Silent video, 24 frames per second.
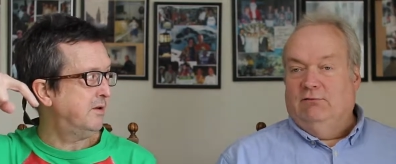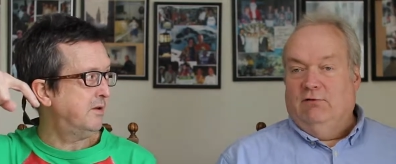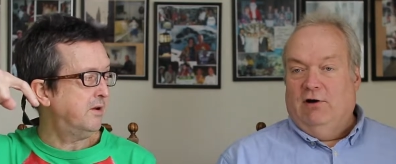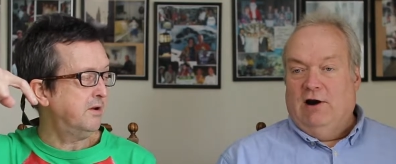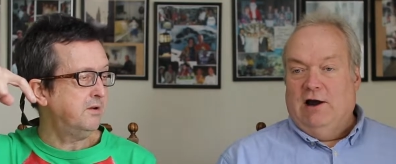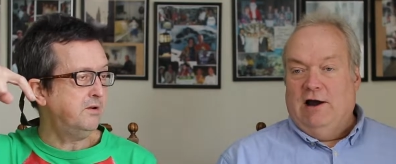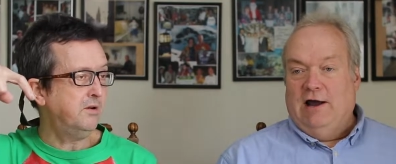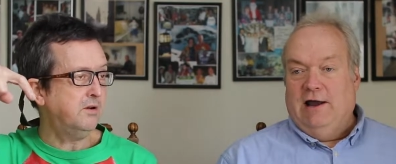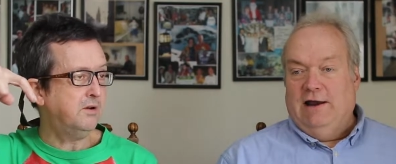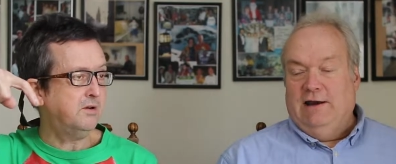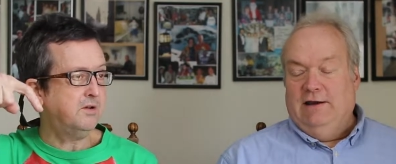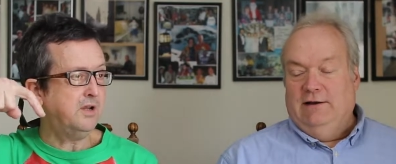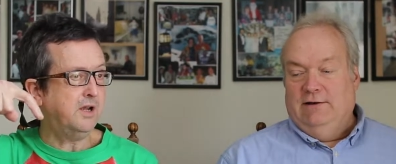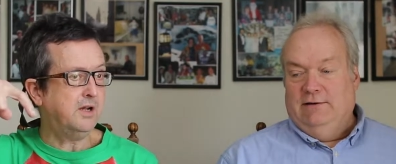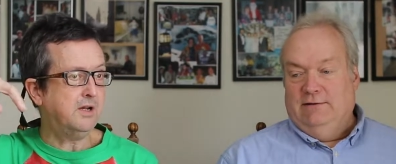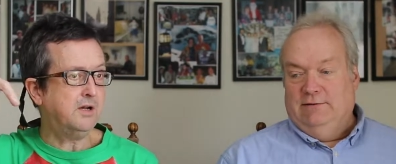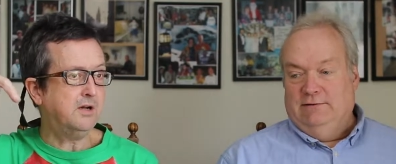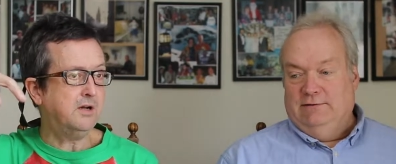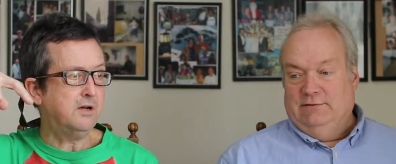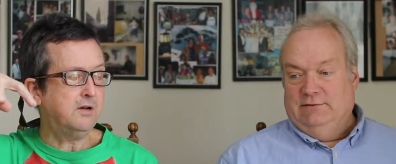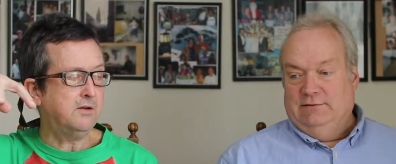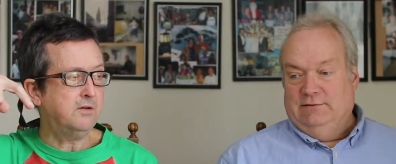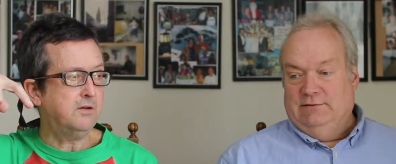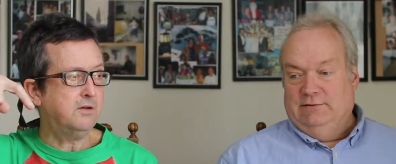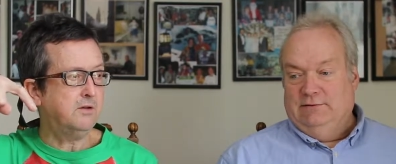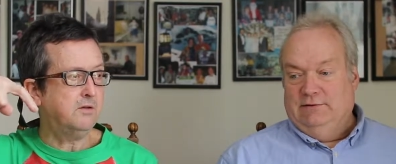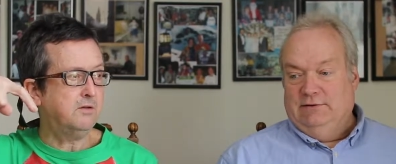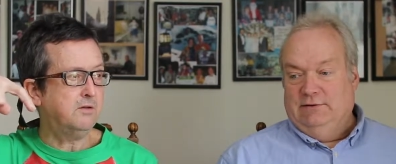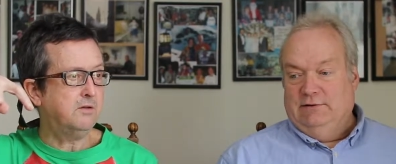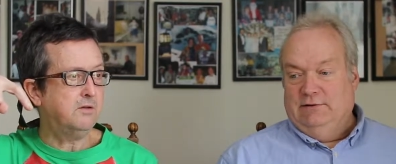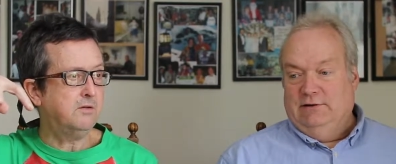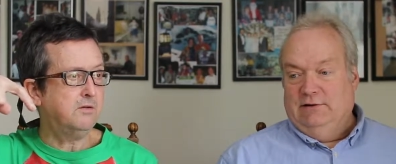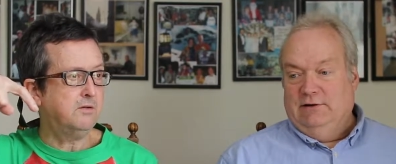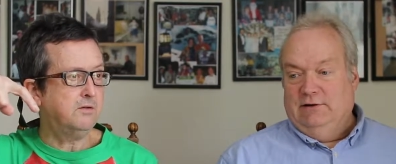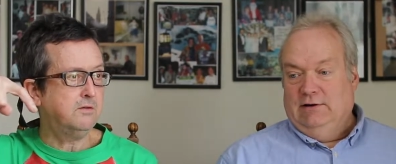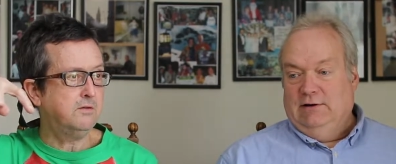Speaker 1: Right. take a you know,
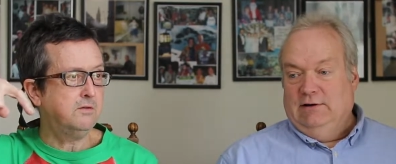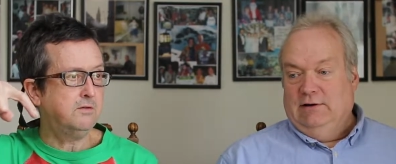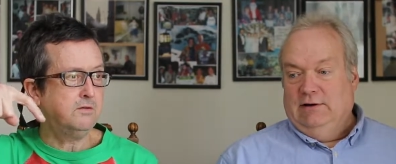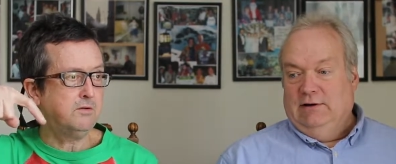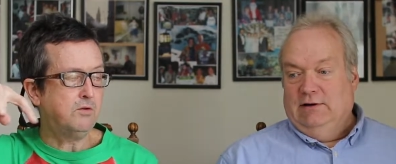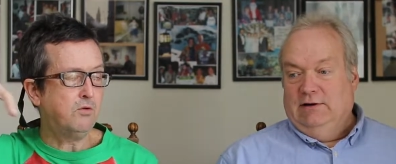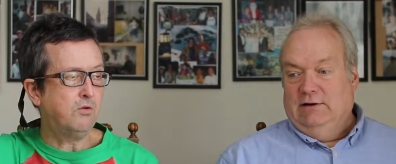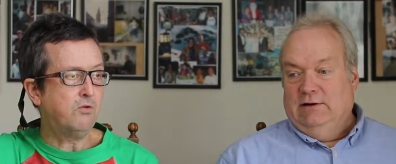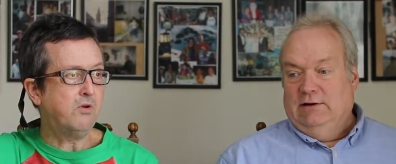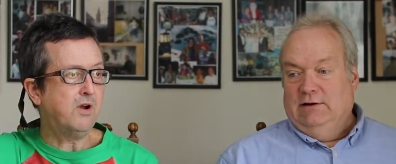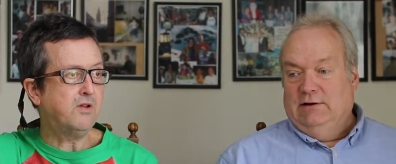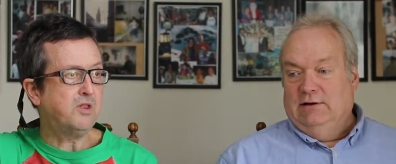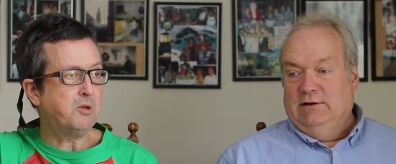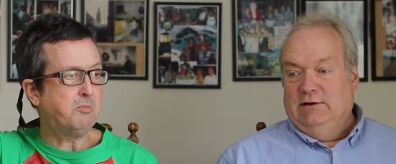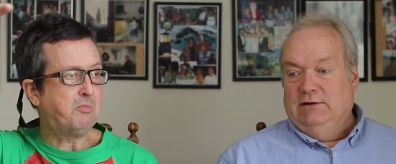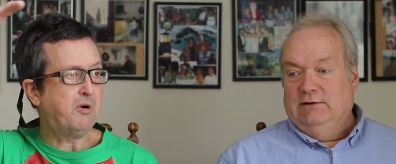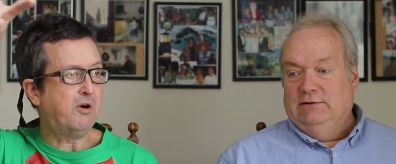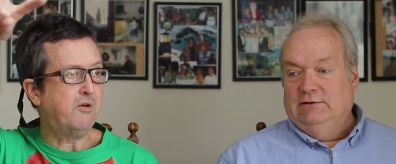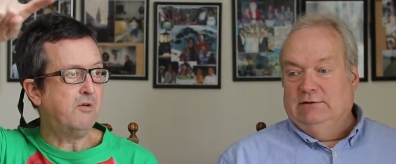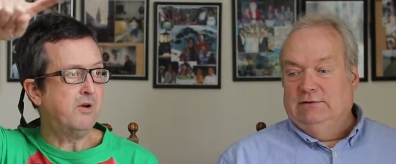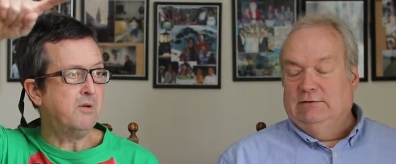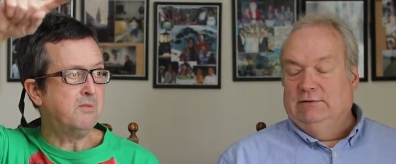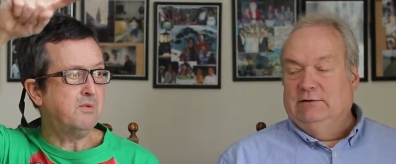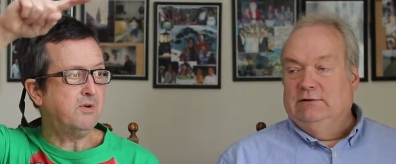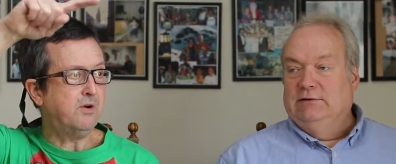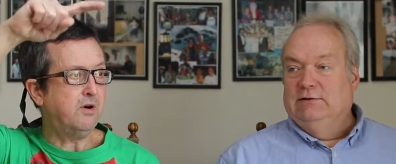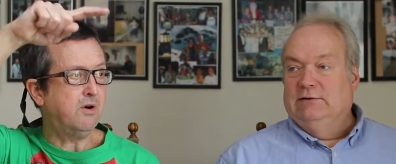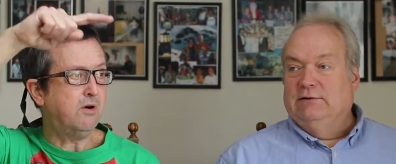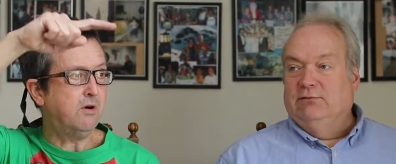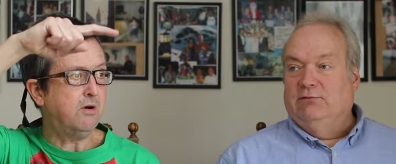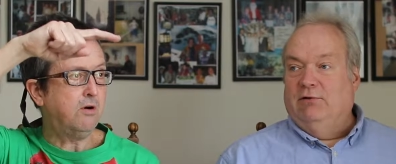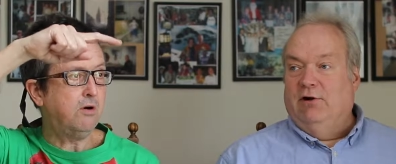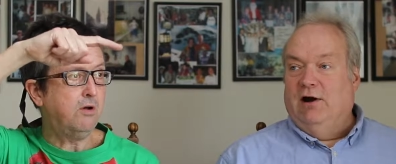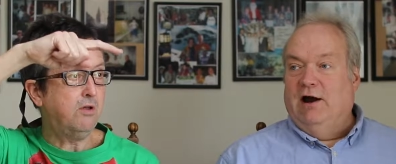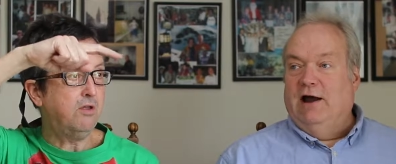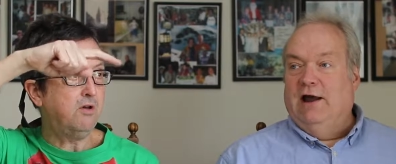the, go around the perimeter
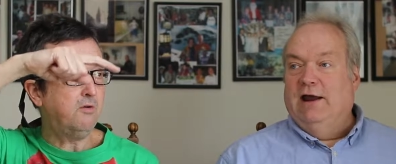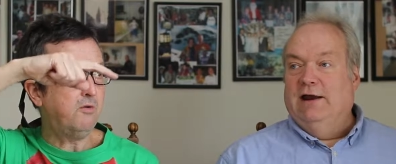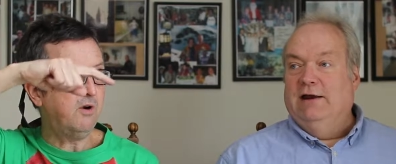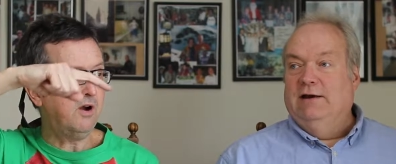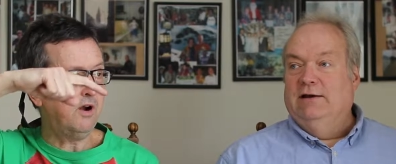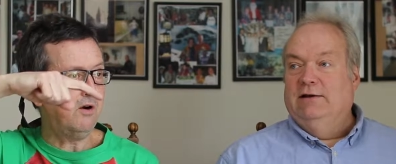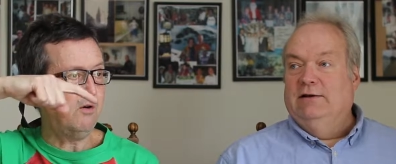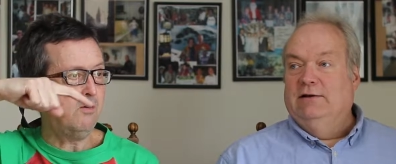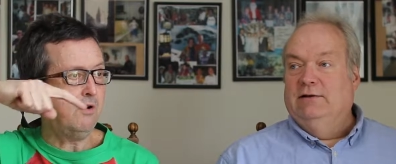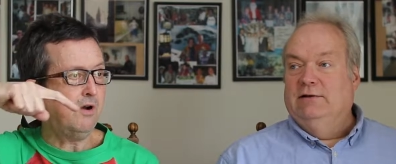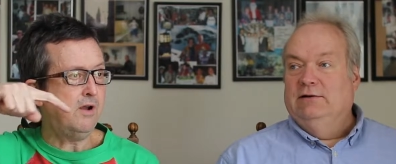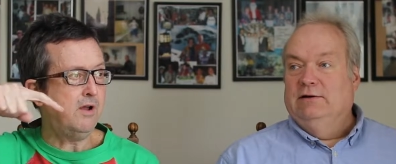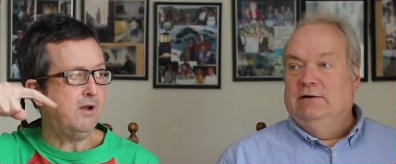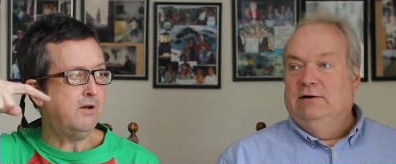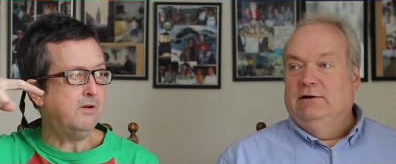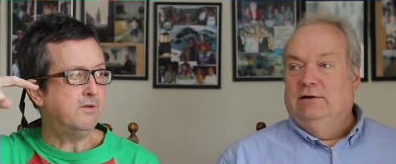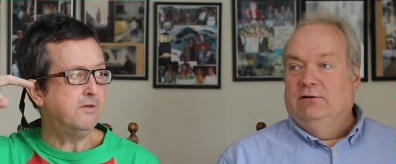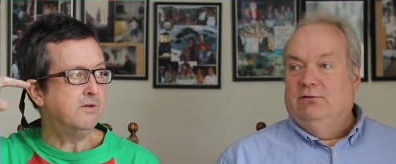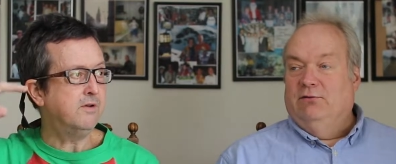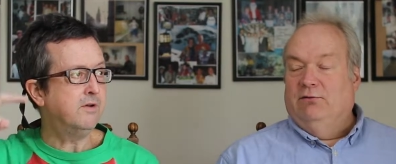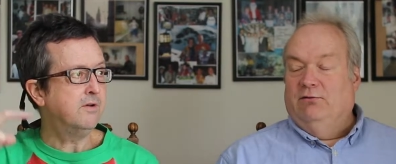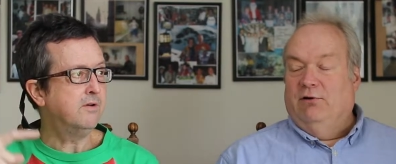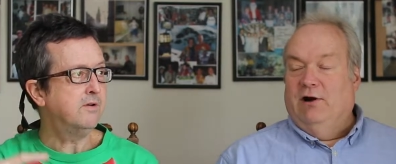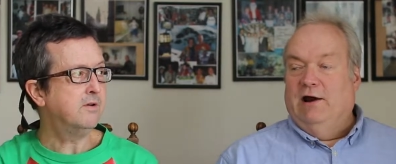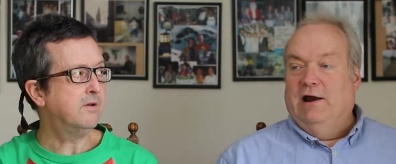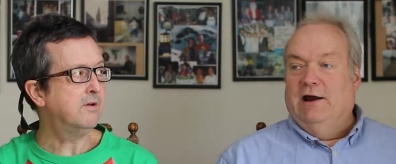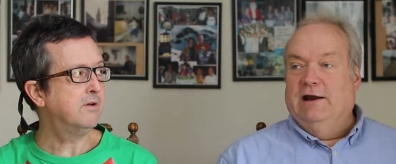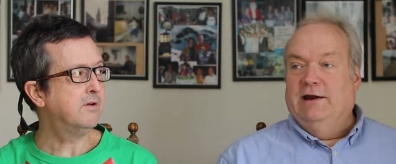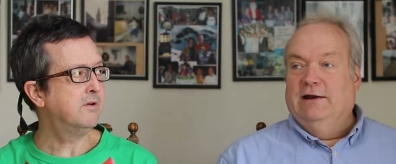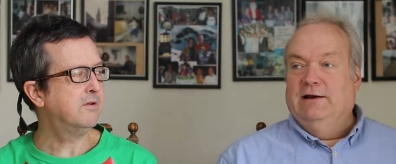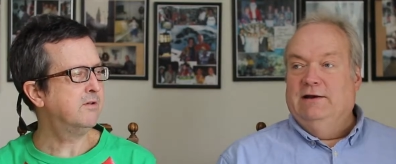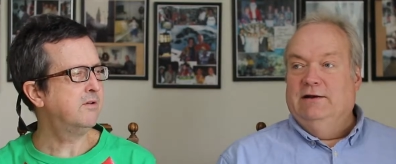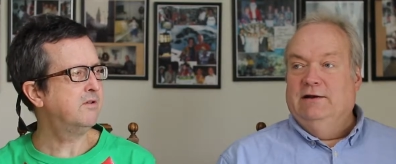right. all the way around. And right.